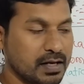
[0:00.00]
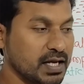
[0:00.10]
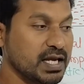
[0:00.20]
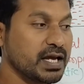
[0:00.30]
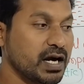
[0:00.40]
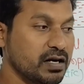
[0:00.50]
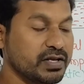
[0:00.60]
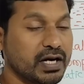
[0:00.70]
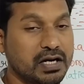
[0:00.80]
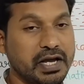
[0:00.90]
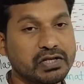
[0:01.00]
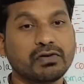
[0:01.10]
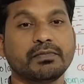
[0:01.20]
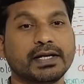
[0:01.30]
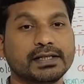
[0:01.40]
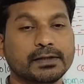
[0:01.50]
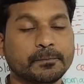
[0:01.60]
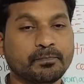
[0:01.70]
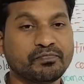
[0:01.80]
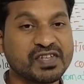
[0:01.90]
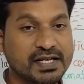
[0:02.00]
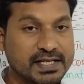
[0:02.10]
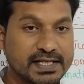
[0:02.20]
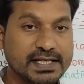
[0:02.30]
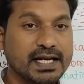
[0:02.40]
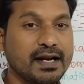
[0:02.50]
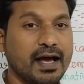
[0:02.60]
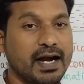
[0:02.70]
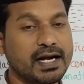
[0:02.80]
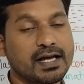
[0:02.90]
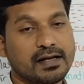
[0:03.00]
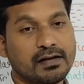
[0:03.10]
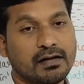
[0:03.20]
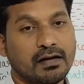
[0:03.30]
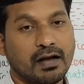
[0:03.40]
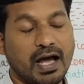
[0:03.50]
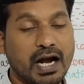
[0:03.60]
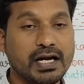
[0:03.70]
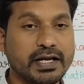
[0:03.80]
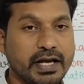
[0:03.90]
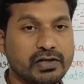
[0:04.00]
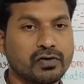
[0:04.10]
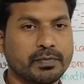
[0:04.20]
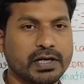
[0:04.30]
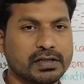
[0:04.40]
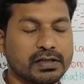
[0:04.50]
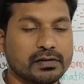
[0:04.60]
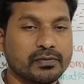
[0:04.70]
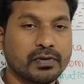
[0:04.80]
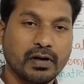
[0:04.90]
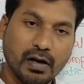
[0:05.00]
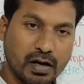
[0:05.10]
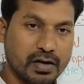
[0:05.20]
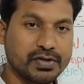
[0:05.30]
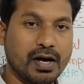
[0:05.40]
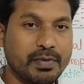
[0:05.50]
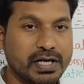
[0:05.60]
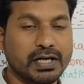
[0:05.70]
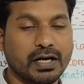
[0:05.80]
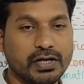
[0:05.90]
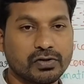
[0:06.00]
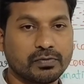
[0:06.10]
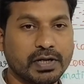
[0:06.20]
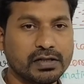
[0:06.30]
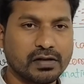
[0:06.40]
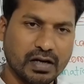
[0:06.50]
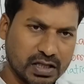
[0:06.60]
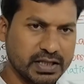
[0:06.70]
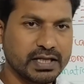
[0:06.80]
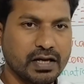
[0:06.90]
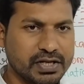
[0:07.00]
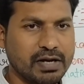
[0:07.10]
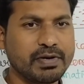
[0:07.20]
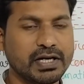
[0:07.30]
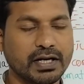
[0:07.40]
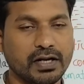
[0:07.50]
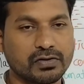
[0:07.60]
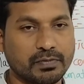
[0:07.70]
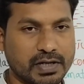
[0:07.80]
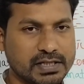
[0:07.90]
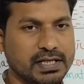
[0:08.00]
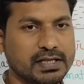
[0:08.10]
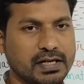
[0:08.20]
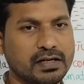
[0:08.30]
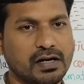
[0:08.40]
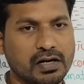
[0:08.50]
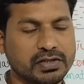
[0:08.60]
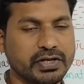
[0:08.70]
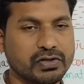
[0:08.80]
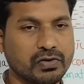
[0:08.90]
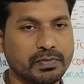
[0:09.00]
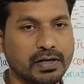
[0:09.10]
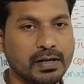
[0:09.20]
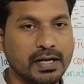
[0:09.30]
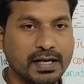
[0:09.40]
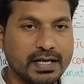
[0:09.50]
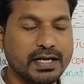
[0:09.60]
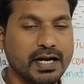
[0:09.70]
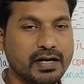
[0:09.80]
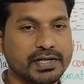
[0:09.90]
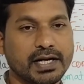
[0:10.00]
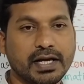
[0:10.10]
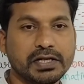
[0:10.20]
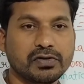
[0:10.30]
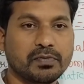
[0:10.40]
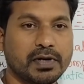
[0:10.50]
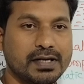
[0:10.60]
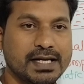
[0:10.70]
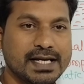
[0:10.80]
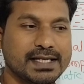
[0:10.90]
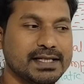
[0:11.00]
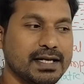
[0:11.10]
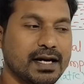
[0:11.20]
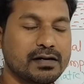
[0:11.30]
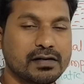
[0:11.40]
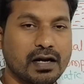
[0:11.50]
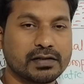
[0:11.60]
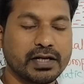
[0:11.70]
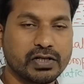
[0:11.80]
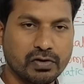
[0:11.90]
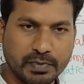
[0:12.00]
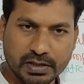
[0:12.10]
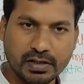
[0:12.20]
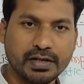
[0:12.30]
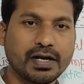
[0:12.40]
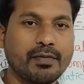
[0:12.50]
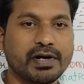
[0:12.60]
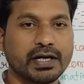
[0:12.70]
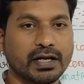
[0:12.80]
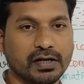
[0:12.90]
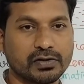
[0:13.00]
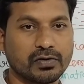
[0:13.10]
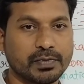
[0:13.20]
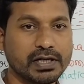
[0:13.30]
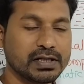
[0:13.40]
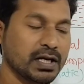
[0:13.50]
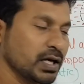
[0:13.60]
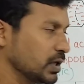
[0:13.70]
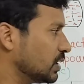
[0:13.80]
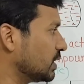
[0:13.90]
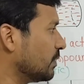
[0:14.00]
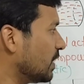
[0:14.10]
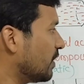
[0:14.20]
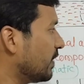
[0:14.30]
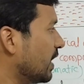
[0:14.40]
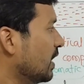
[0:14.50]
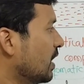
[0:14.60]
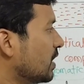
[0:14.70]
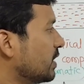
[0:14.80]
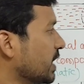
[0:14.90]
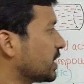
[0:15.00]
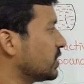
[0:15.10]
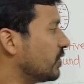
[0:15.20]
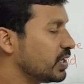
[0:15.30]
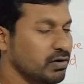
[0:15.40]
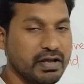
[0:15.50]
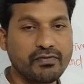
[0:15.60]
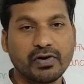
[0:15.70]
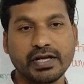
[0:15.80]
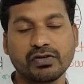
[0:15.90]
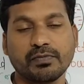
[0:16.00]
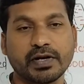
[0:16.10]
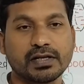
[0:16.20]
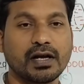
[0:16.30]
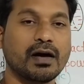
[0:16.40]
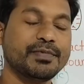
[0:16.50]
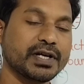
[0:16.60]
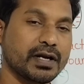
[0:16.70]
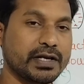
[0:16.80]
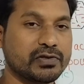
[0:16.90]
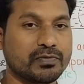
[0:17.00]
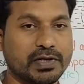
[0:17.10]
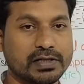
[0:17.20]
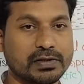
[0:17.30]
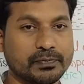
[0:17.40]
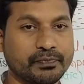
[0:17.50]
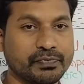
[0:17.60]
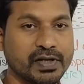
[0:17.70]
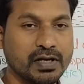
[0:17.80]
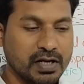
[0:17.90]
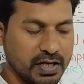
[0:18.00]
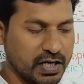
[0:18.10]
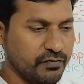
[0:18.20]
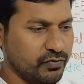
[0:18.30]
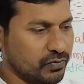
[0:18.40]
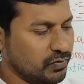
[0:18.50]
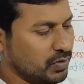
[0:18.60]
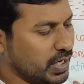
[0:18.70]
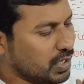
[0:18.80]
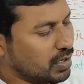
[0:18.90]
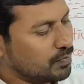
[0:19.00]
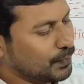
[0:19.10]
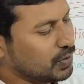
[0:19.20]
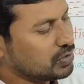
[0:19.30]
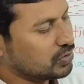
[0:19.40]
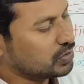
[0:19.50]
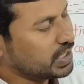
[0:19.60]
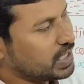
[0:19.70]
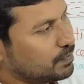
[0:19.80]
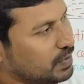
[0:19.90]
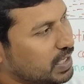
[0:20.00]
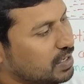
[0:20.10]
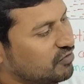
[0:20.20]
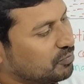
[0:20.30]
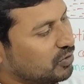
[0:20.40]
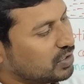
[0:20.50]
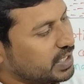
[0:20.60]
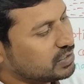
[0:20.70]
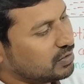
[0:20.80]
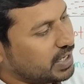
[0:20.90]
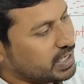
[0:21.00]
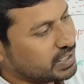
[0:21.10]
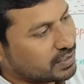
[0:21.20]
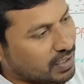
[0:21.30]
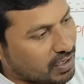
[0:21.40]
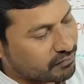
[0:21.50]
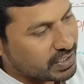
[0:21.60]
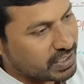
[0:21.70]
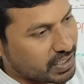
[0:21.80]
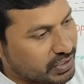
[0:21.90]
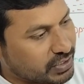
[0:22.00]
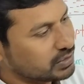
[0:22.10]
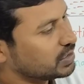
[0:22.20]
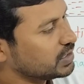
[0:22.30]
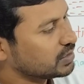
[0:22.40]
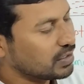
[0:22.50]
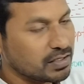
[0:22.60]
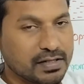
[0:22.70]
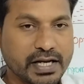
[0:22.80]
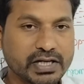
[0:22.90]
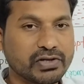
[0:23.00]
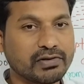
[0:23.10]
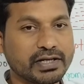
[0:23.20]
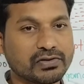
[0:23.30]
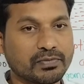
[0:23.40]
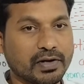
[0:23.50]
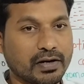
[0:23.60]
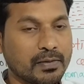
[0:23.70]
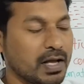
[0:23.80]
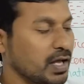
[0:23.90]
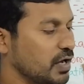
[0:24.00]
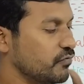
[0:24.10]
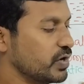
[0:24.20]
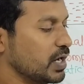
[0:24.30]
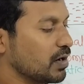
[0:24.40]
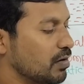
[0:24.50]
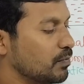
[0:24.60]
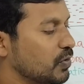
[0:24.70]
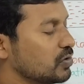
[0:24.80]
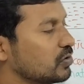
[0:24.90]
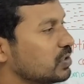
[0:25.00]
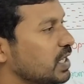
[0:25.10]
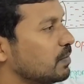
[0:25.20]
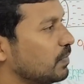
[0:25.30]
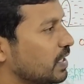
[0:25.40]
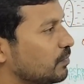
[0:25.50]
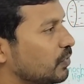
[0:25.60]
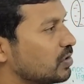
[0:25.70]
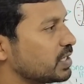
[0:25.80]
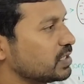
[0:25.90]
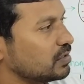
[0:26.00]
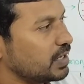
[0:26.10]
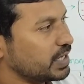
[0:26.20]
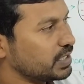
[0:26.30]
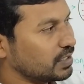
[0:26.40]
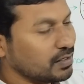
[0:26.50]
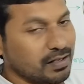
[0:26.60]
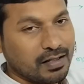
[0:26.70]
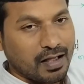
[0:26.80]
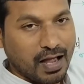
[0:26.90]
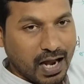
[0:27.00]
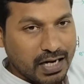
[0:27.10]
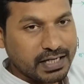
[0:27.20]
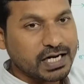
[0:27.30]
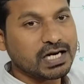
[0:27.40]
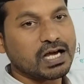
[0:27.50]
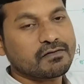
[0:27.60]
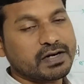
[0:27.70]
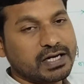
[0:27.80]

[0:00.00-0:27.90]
E and Z isomers, syn and anti-isomers are geometrical isomers. All these are geometrical isomers. Cis and trans isomer, E and Z isomer, syn and trans isomers are geometrical isomers. In the similar way, dextro and levo isomers are optical isomers. If a compound rotate plane of polarized light in clockwise direction, that is called dextroisomer. If a compound rotate plane polarized light in anti-clockwise